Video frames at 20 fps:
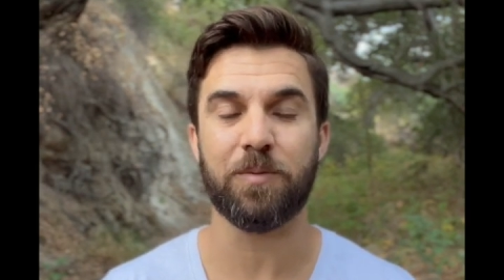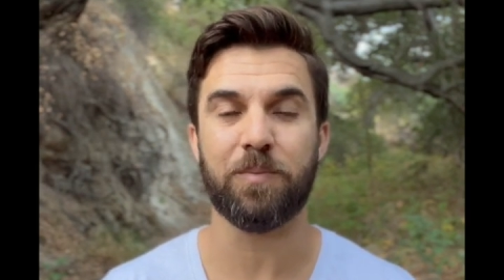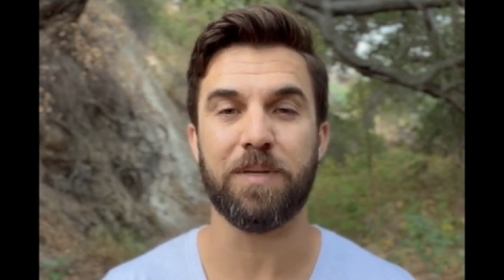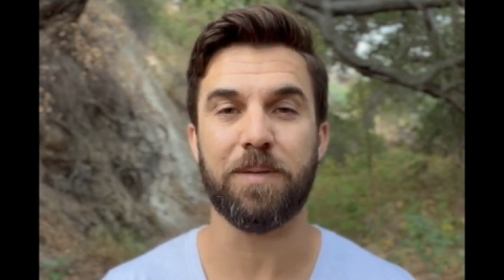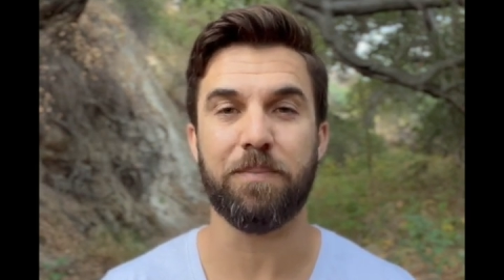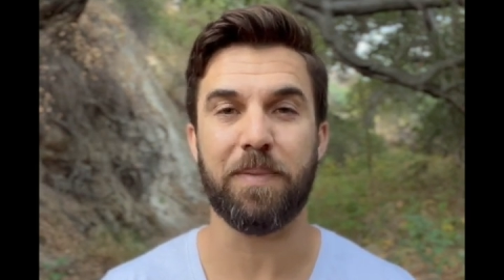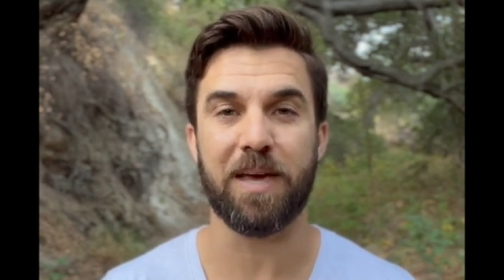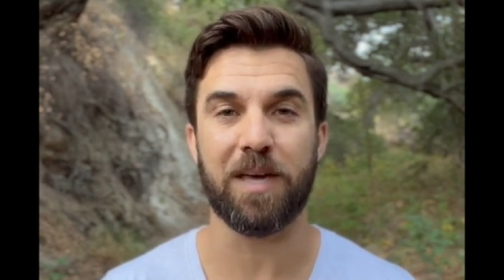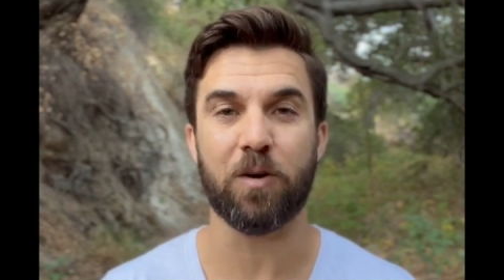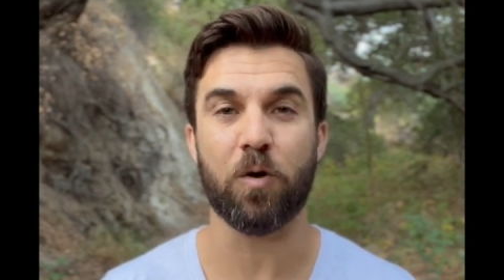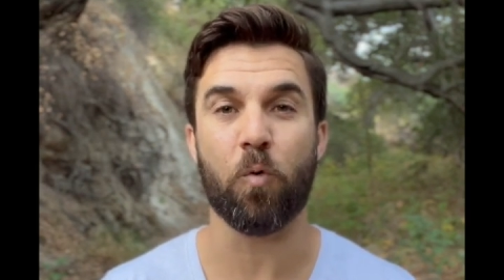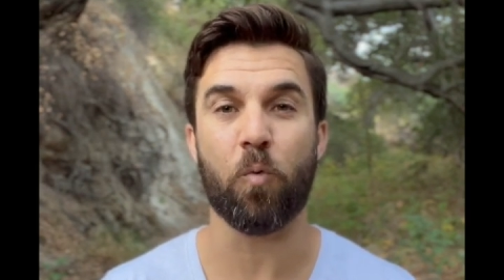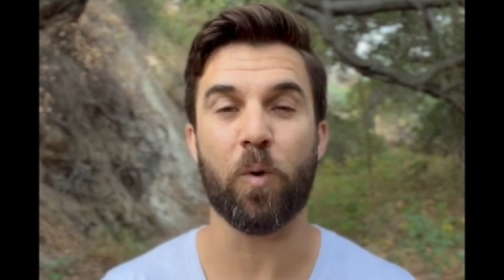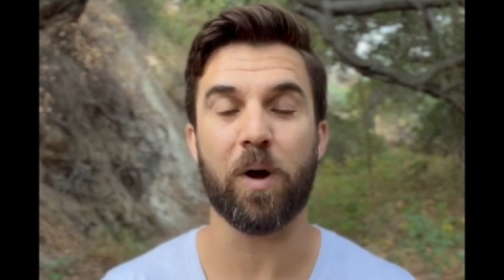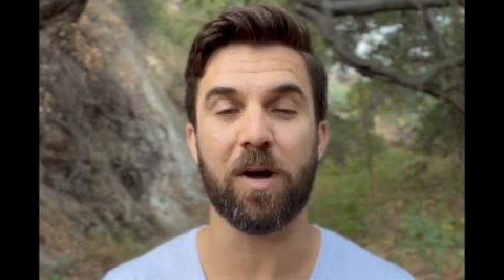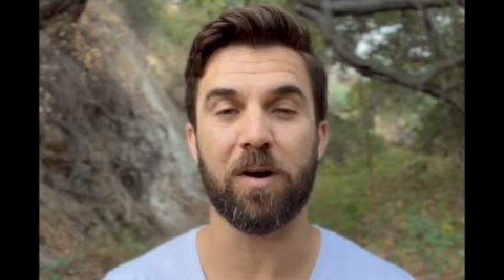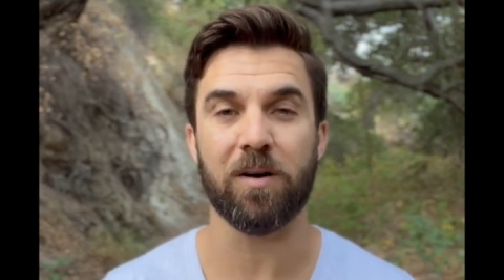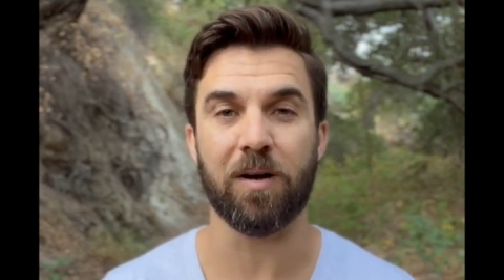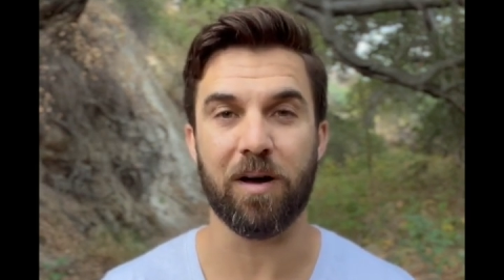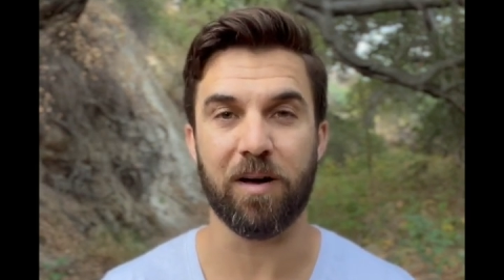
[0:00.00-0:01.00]
made
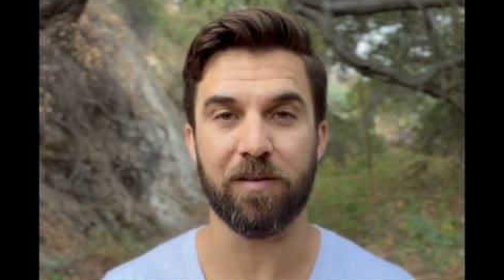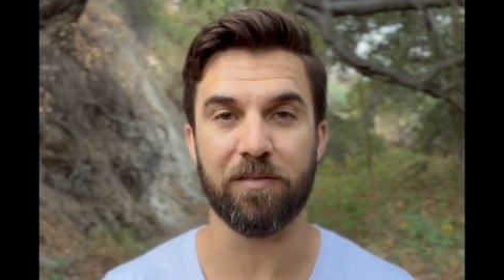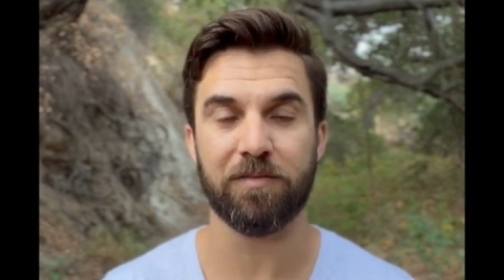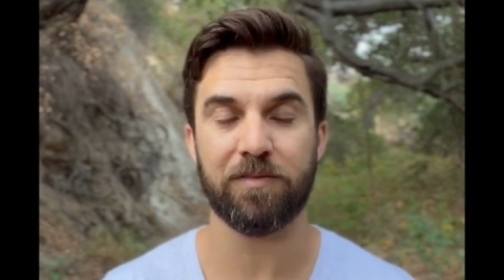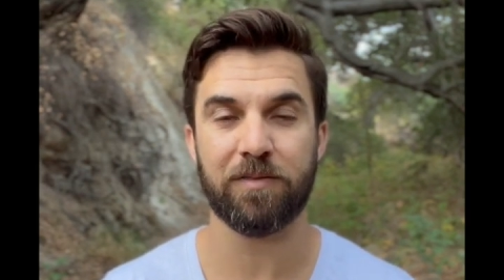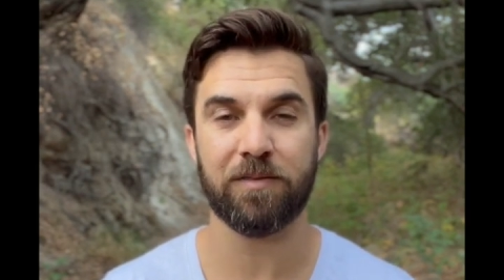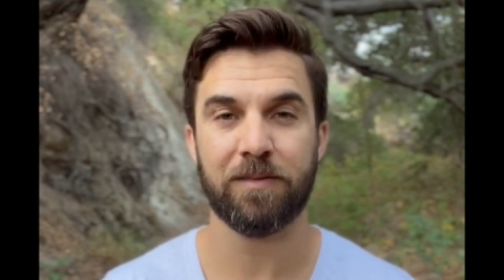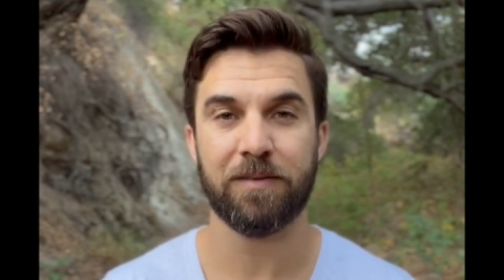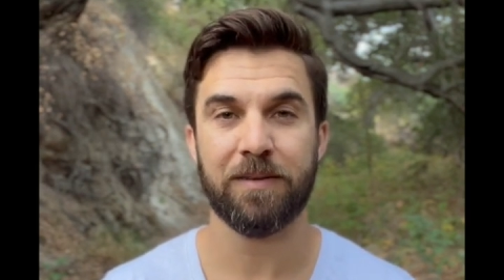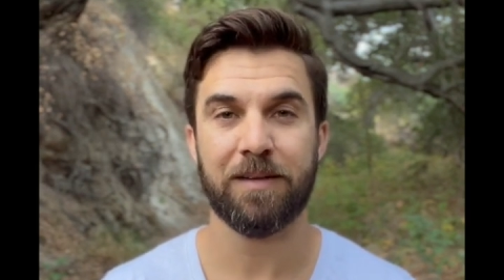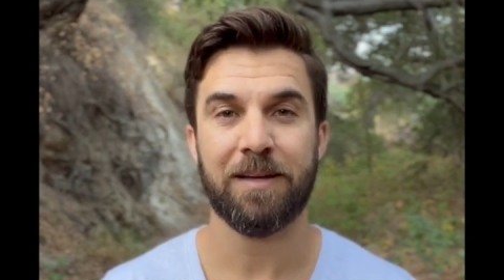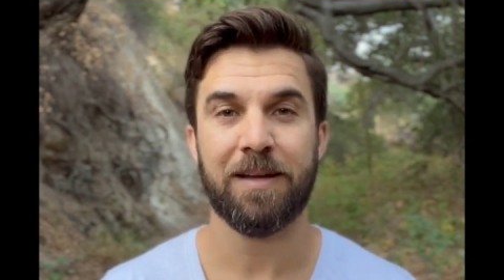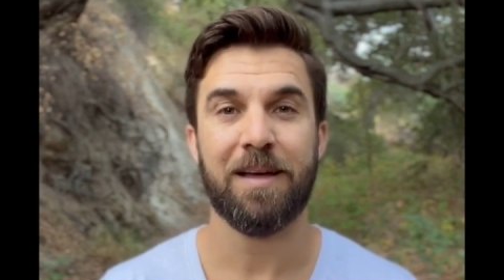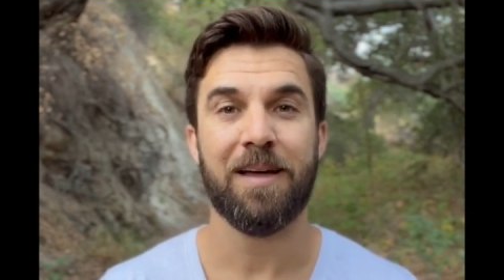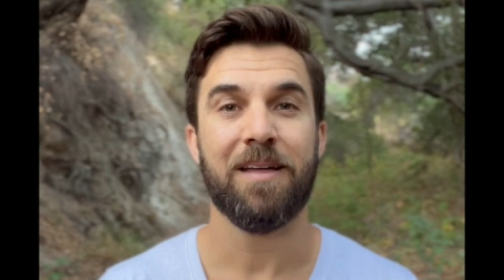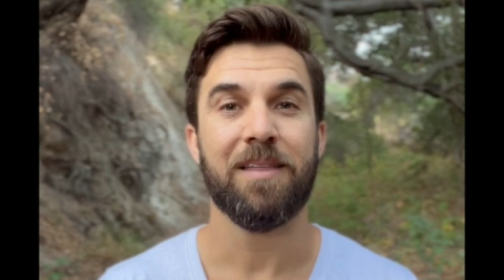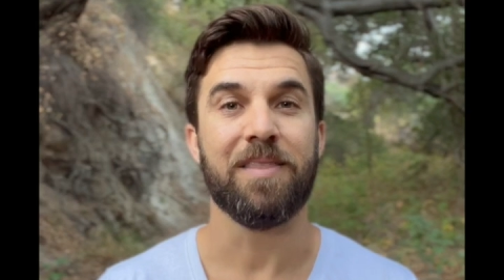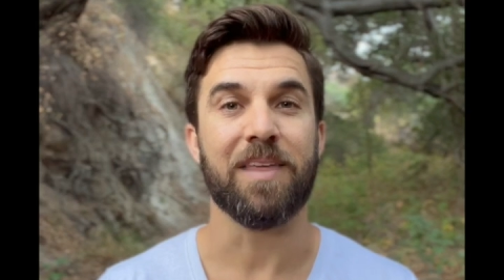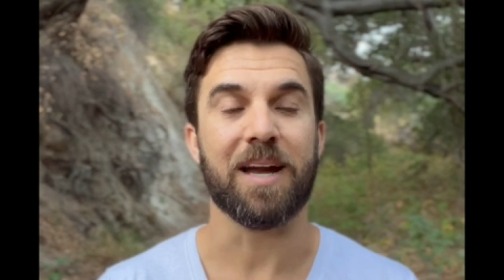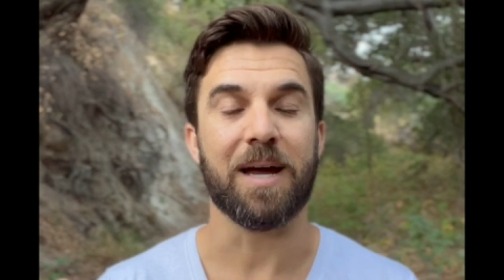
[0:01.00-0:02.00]
aware of
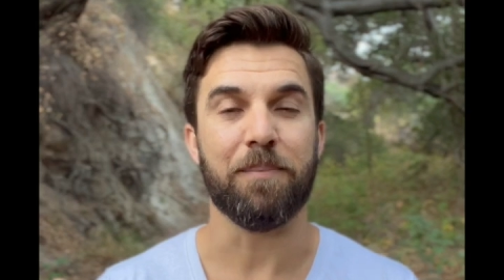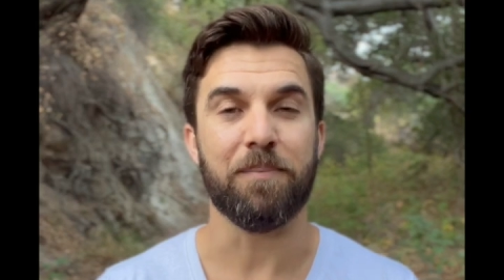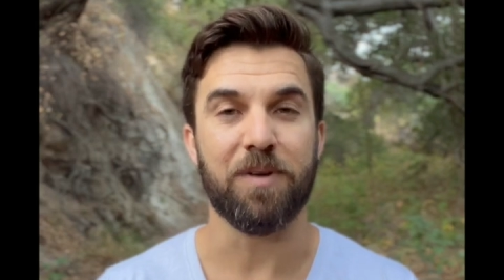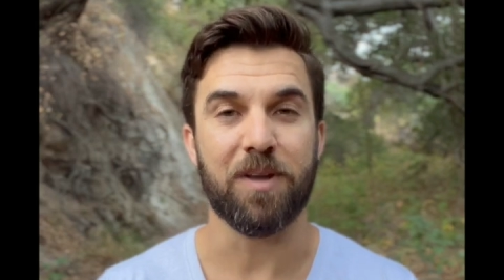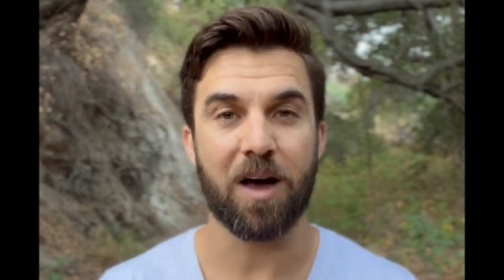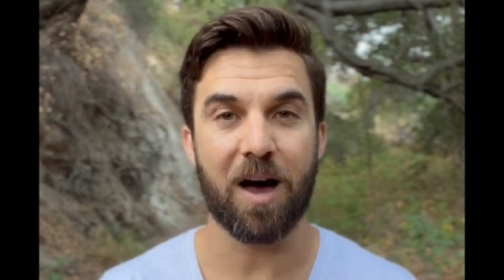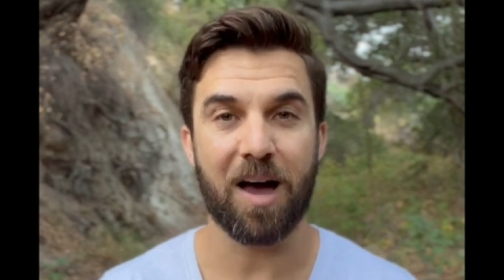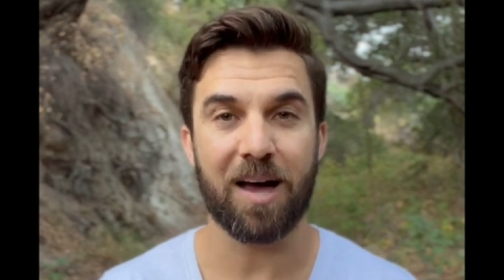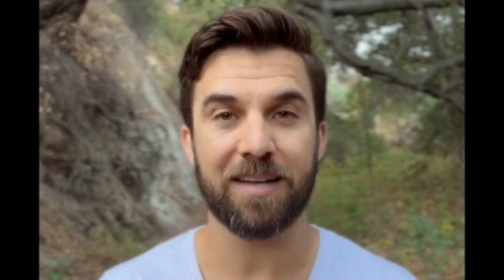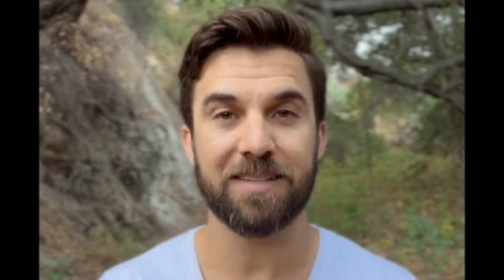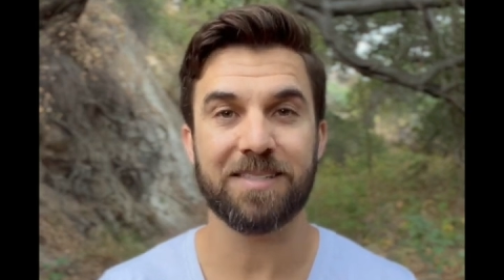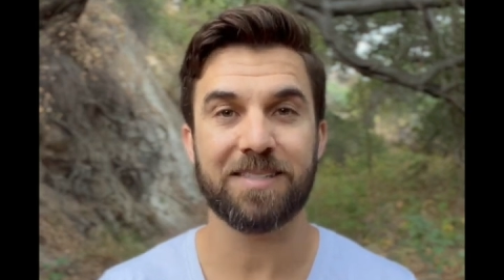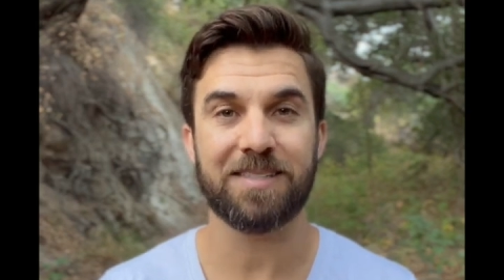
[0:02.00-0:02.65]
that I'm not